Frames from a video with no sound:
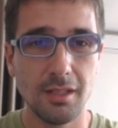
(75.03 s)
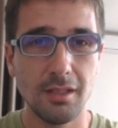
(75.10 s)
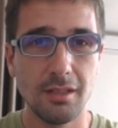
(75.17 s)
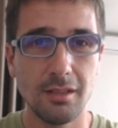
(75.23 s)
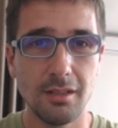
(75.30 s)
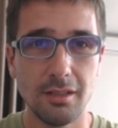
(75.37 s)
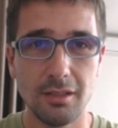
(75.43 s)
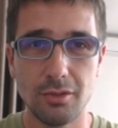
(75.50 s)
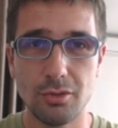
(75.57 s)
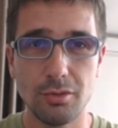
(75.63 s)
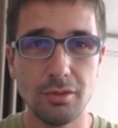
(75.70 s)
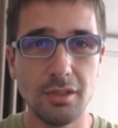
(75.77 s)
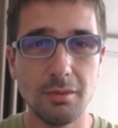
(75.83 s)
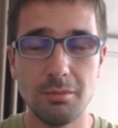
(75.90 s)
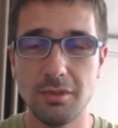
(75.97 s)
It should have
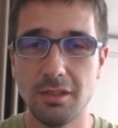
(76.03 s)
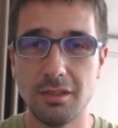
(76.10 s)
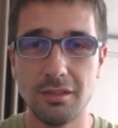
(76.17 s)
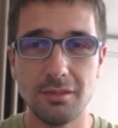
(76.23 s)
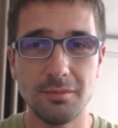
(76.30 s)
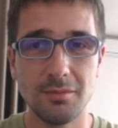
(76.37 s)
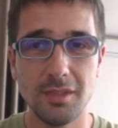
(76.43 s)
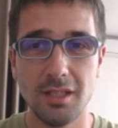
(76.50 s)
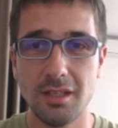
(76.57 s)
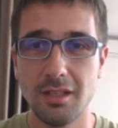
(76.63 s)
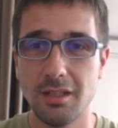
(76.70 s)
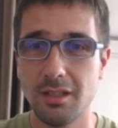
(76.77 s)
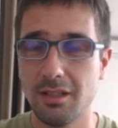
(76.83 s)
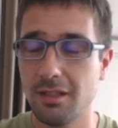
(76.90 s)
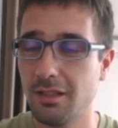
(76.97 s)
been
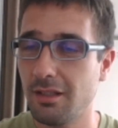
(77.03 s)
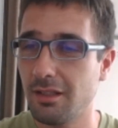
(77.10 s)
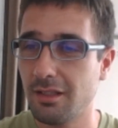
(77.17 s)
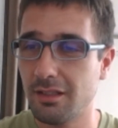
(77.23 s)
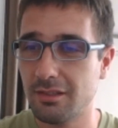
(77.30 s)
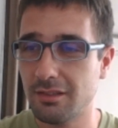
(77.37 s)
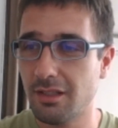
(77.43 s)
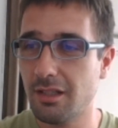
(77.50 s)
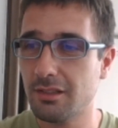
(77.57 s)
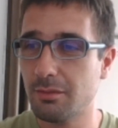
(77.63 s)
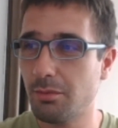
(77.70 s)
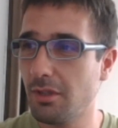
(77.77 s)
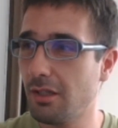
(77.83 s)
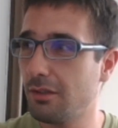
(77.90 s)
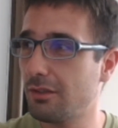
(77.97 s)
his last
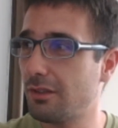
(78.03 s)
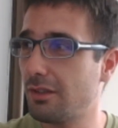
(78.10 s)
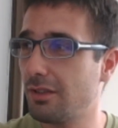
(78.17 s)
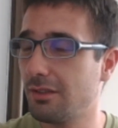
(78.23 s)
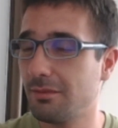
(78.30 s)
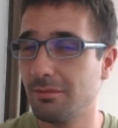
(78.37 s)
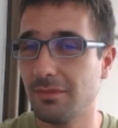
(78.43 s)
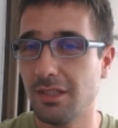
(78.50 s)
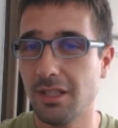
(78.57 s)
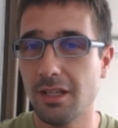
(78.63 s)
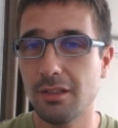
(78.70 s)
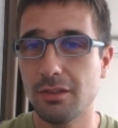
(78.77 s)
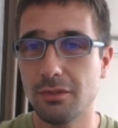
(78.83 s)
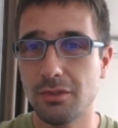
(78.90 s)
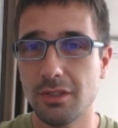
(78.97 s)
bout, the end of
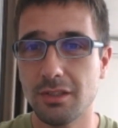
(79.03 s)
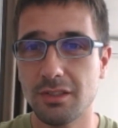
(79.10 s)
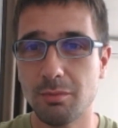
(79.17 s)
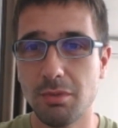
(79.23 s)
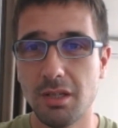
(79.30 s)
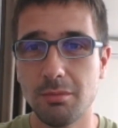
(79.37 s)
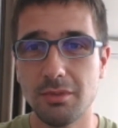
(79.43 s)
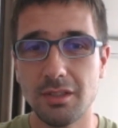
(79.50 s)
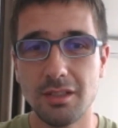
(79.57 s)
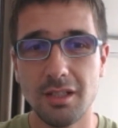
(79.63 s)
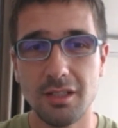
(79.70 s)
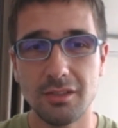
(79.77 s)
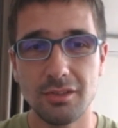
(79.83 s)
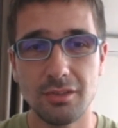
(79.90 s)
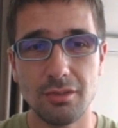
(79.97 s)
his public eye
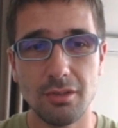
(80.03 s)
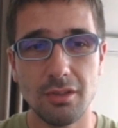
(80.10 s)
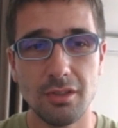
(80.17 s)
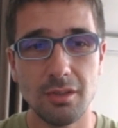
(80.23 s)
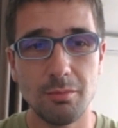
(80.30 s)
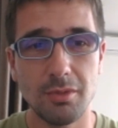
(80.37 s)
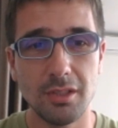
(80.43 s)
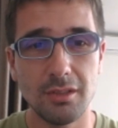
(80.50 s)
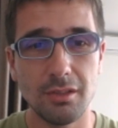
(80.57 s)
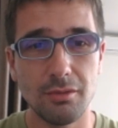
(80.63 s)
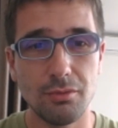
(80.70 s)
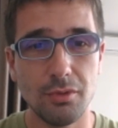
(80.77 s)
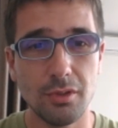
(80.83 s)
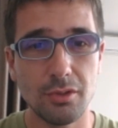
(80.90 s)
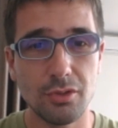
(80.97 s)
story, but
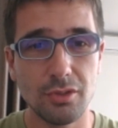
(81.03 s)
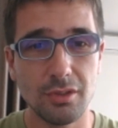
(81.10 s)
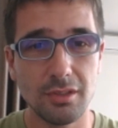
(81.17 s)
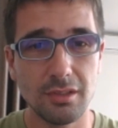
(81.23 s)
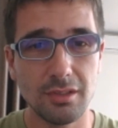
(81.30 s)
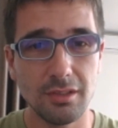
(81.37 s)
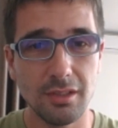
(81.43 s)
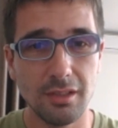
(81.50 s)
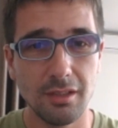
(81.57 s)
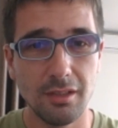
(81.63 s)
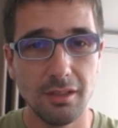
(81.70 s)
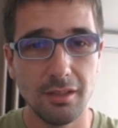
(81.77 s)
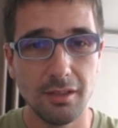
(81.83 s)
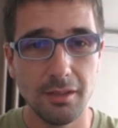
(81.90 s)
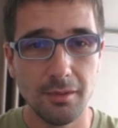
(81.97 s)
unfortunately
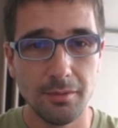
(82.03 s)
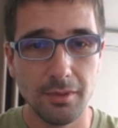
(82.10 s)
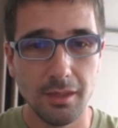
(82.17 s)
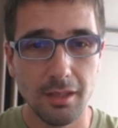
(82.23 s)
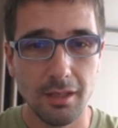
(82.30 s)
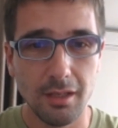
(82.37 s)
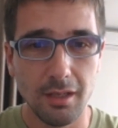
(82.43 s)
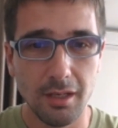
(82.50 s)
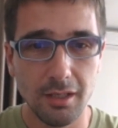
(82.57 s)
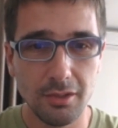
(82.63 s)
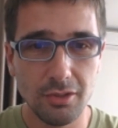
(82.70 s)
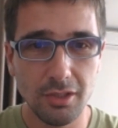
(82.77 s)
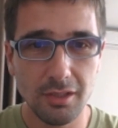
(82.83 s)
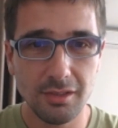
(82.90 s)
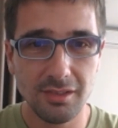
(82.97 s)
I
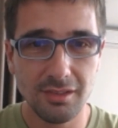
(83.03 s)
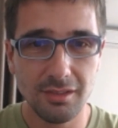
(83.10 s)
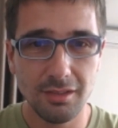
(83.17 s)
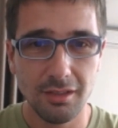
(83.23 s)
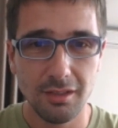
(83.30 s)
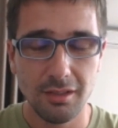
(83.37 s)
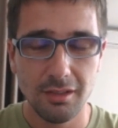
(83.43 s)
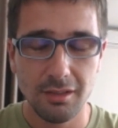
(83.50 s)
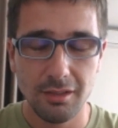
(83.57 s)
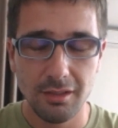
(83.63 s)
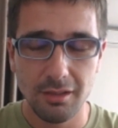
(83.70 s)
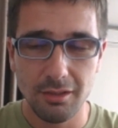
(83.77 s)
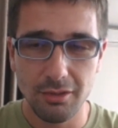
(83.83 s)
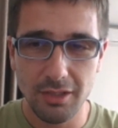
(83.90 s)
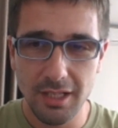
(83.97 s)
just
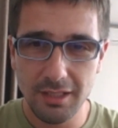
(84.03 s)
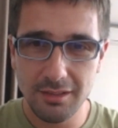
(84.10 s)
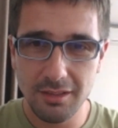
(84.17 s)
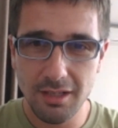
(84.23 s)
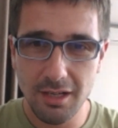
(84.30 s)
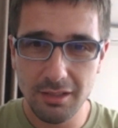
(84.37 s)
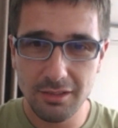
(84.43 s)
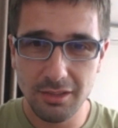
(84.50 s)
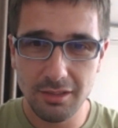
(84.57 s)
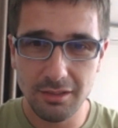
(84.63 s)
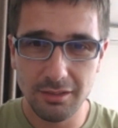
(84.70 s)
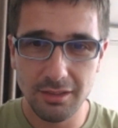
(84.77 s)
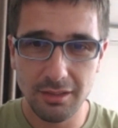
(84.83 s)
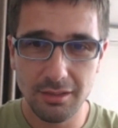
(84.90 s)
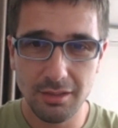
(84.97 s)
read the article that
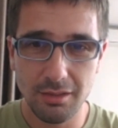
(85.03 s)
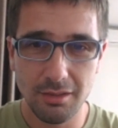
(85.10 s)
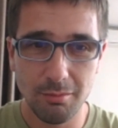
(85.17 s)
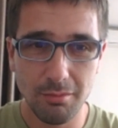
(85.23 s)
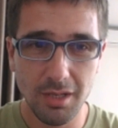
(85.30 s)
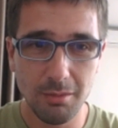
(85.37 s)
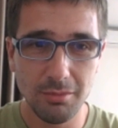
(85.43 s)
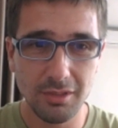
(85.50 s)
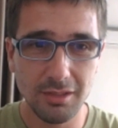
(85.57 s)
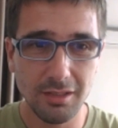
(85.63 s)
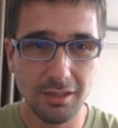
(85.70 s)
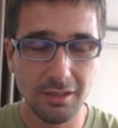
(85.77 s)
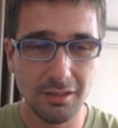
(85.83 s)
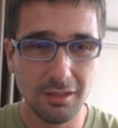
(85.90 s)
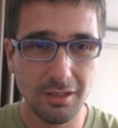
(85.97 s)
Mamed
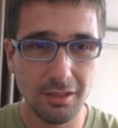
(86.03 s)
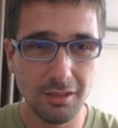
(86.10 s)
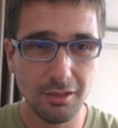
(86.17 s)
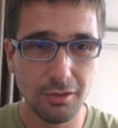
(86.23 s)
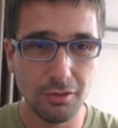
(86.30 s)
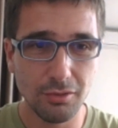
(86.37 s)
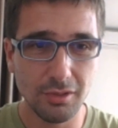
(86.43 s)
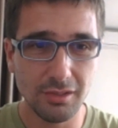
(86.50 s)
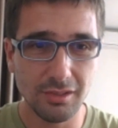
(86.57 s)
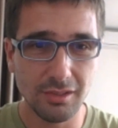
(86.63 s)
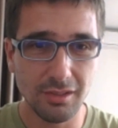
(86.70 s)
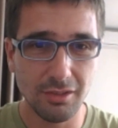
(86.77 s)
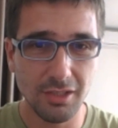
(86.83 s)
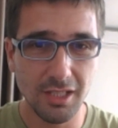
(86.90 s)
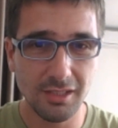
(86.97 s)
Khalidov is
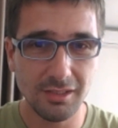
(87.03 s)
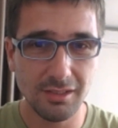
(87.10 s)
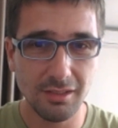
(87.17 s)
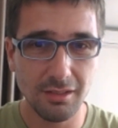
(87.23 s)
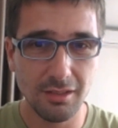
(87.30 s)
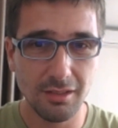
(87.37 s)
arrested